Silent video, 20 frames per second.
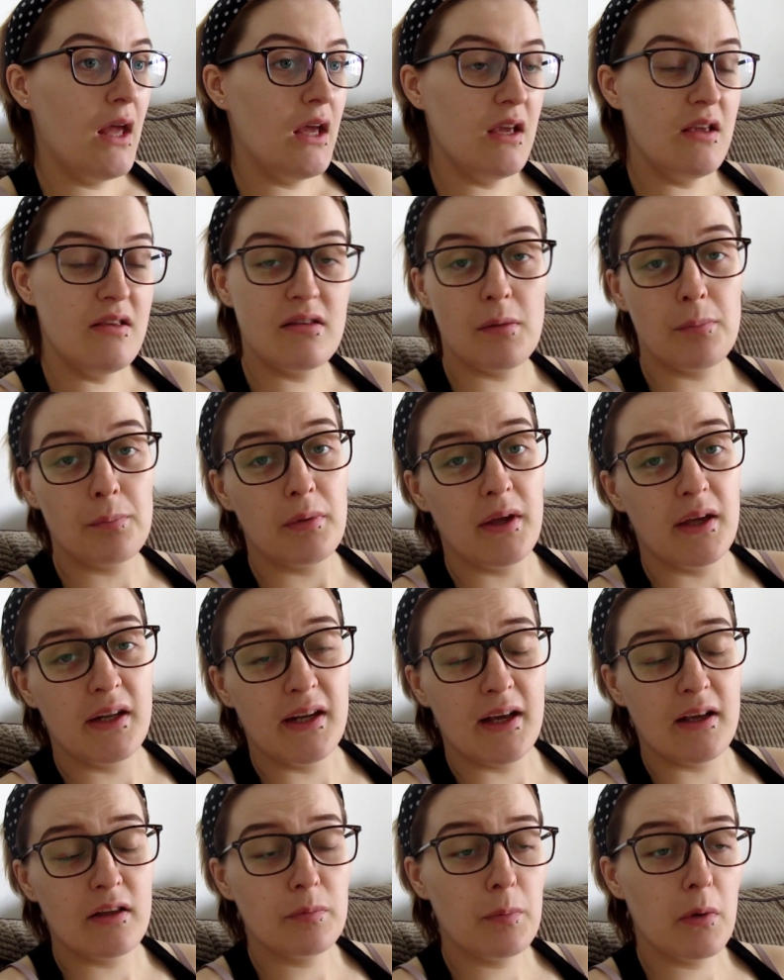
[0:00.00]
He's on playing
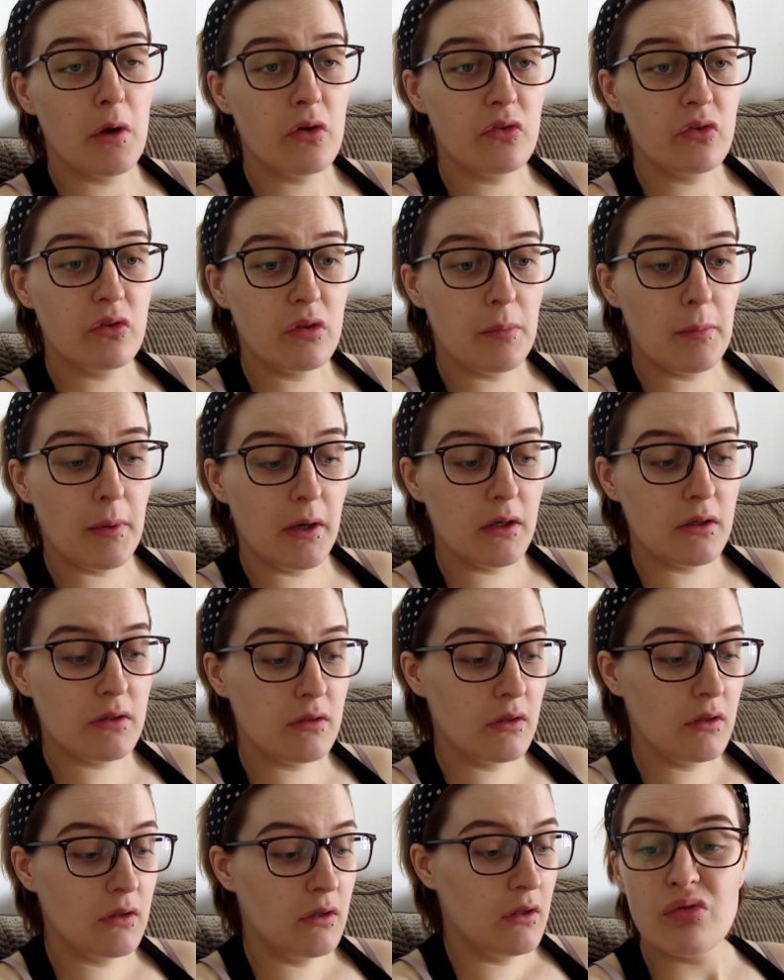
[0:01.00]
Xbox at the minute.
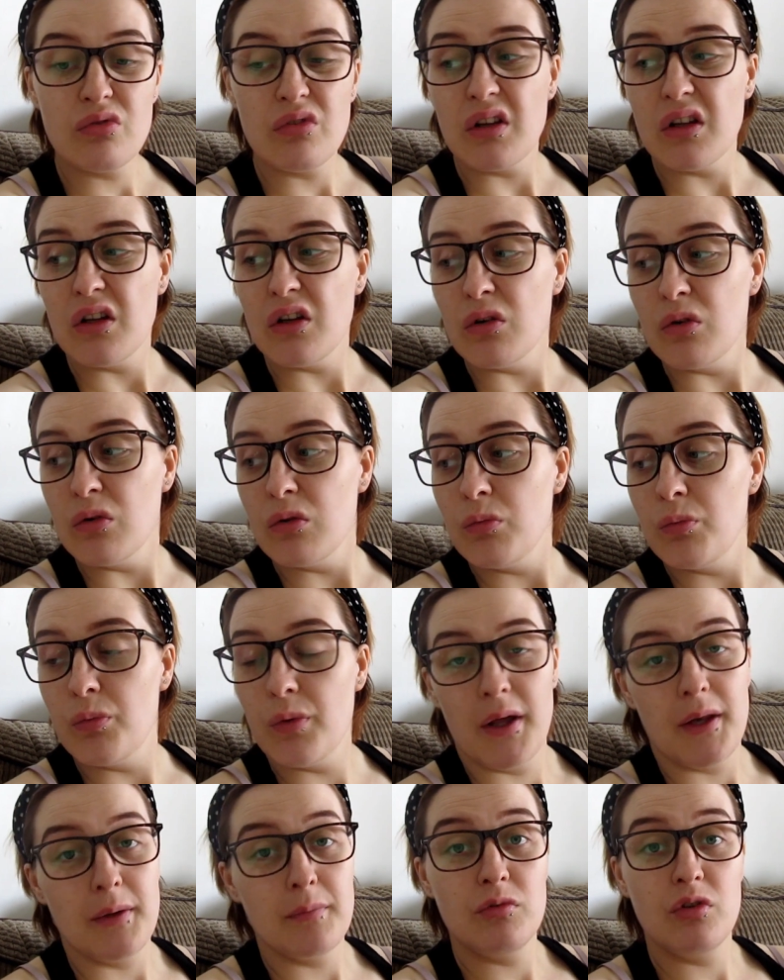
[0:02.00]
I don't really know
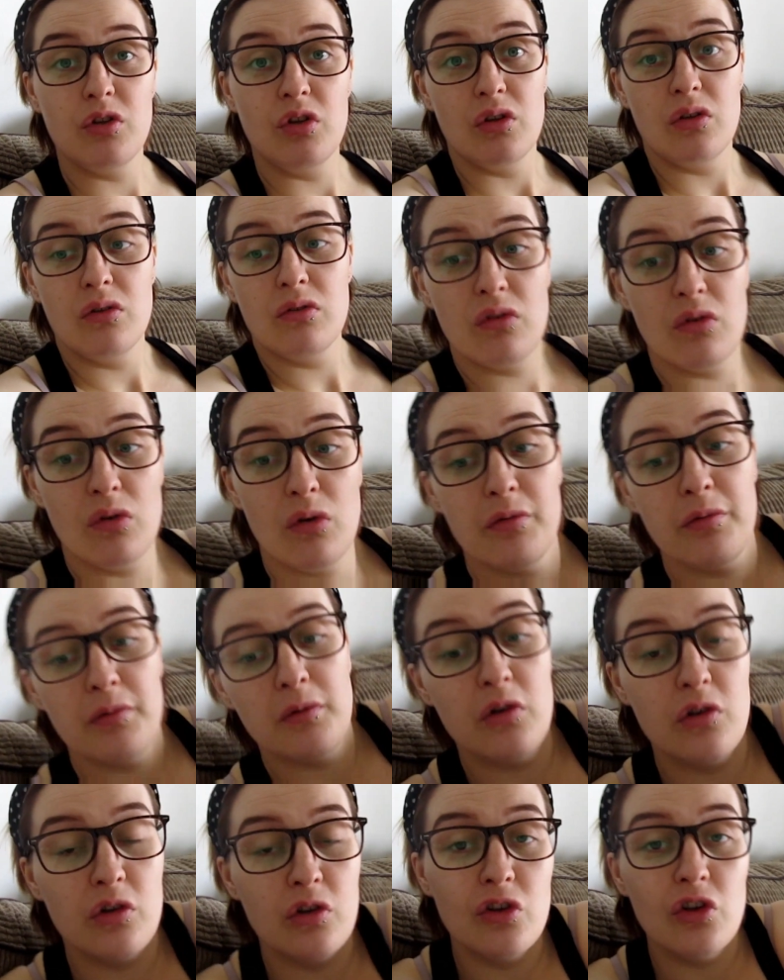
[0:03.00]
what I'm doing. Don't know if
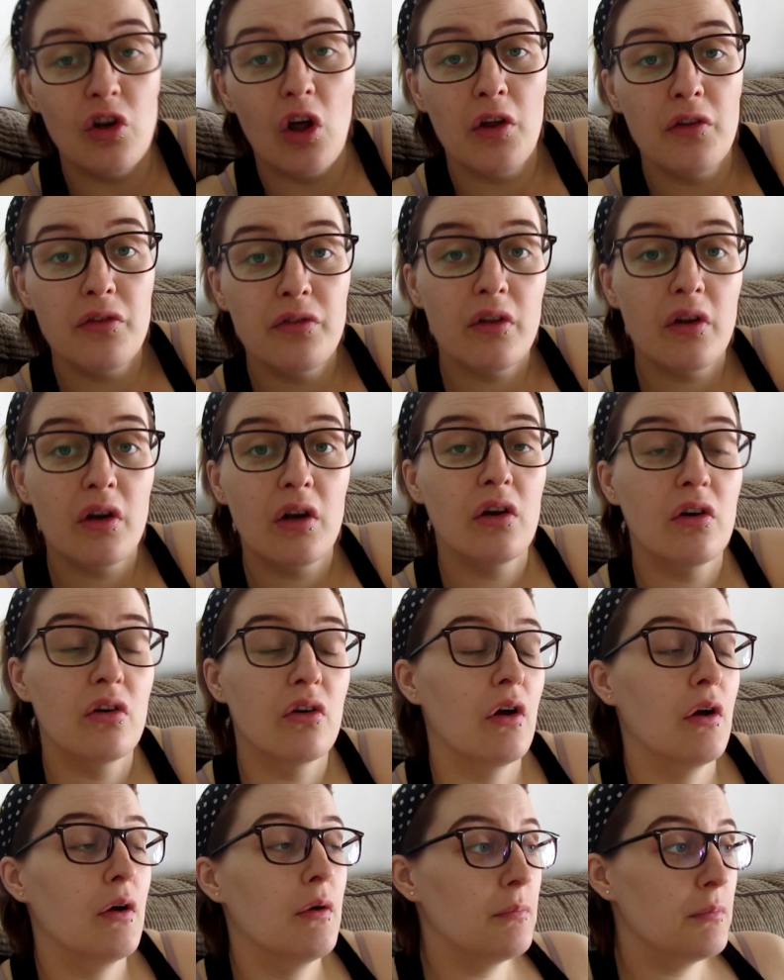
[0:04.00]
we're doing nothing today or
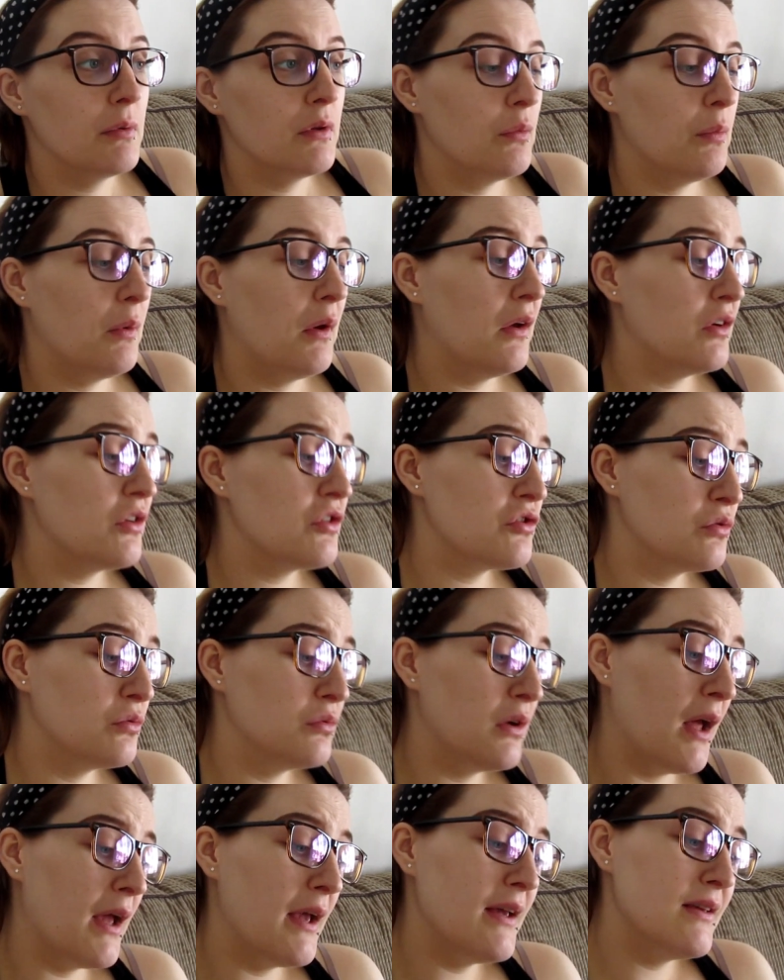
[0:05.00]
not, but the are so
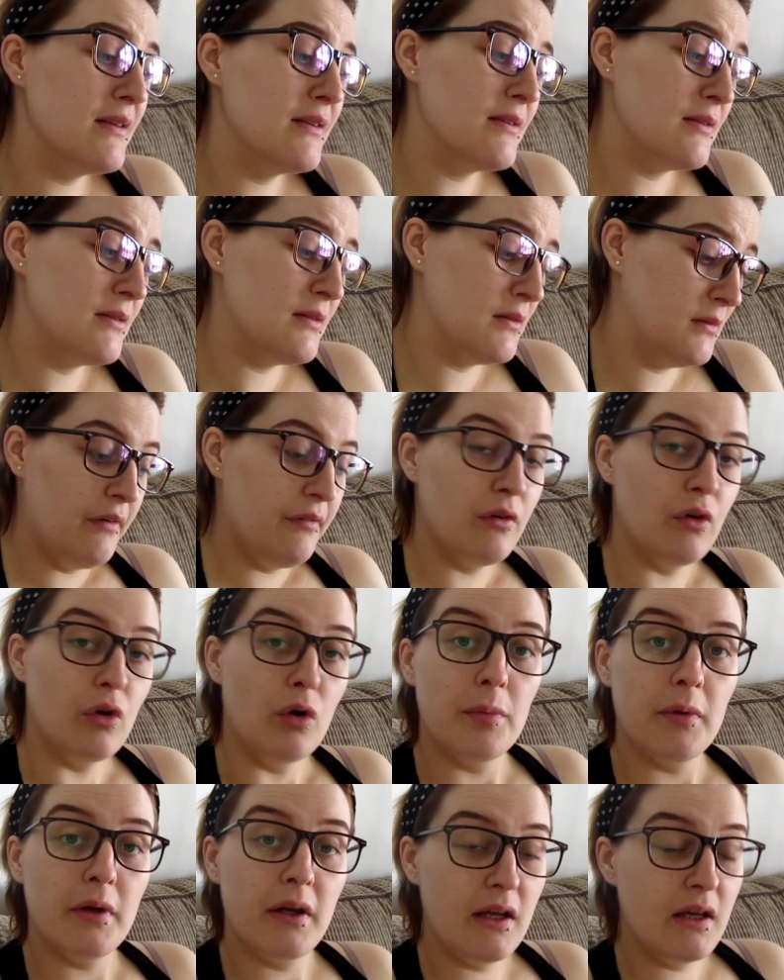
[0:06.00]
nice. never
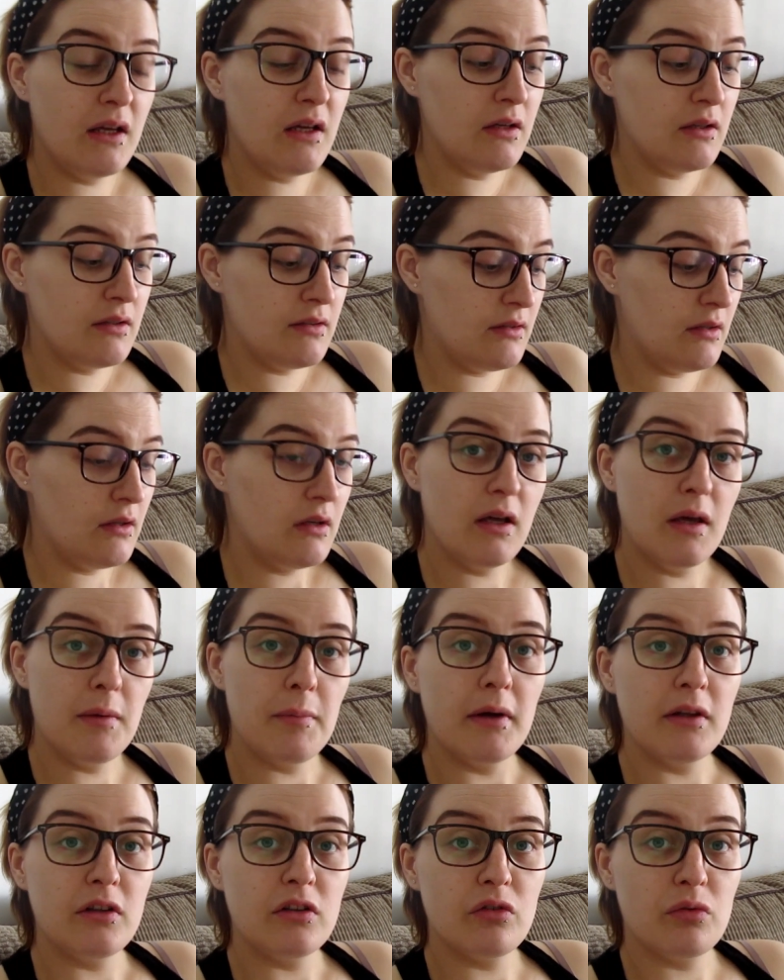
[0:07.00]
know, but he's he
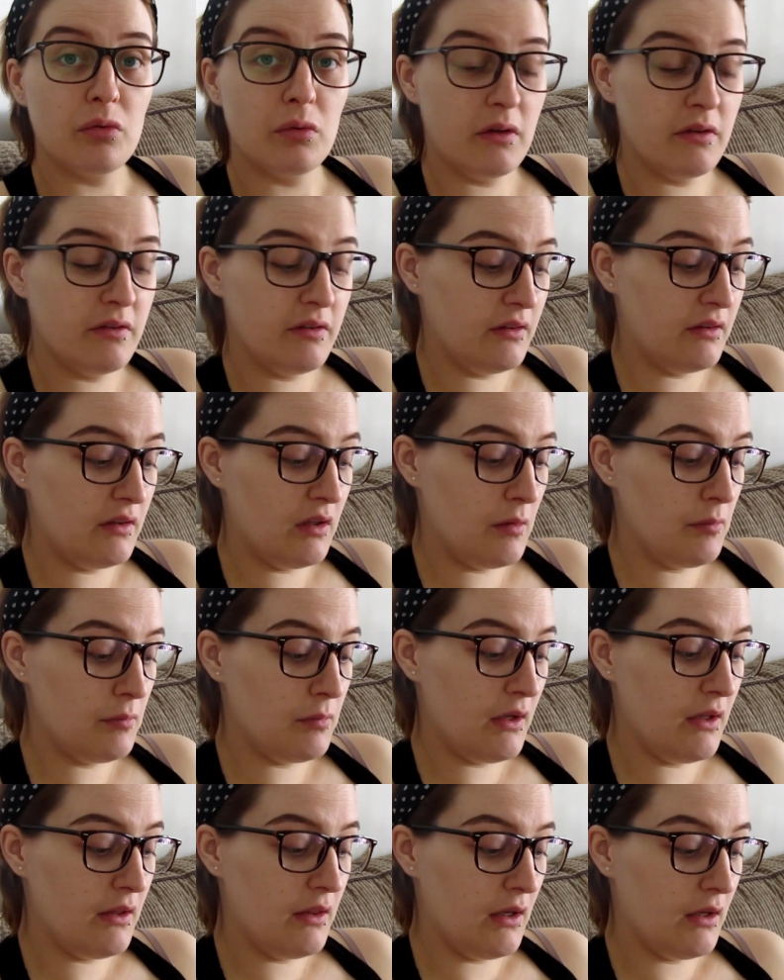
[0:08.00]
might just want to sit there and
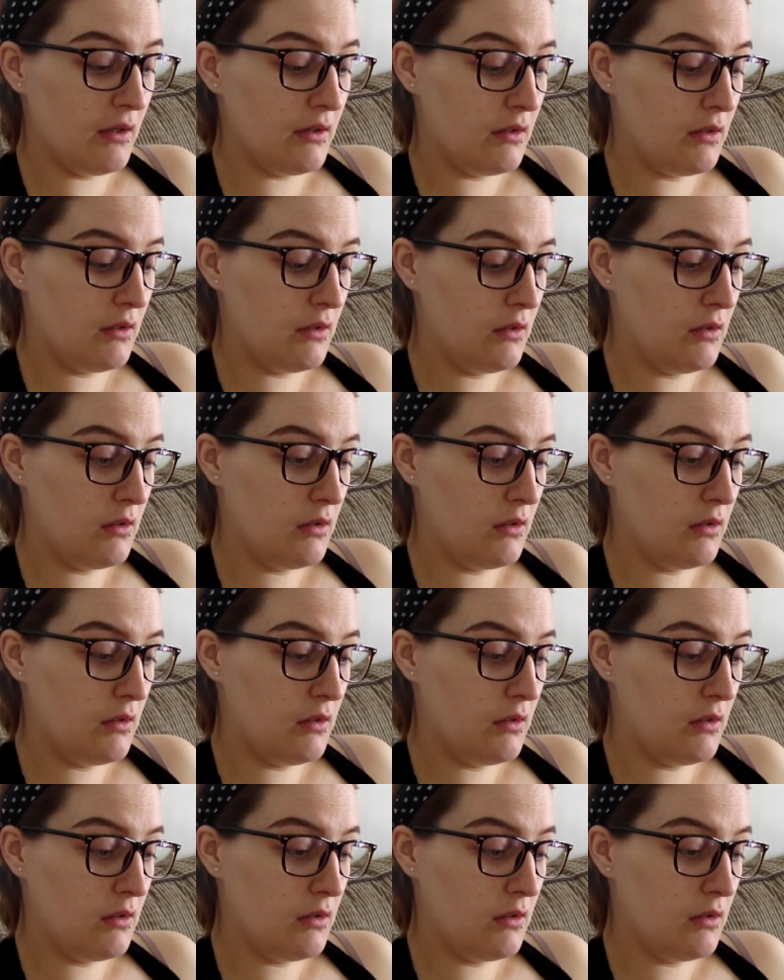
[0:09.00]
play that.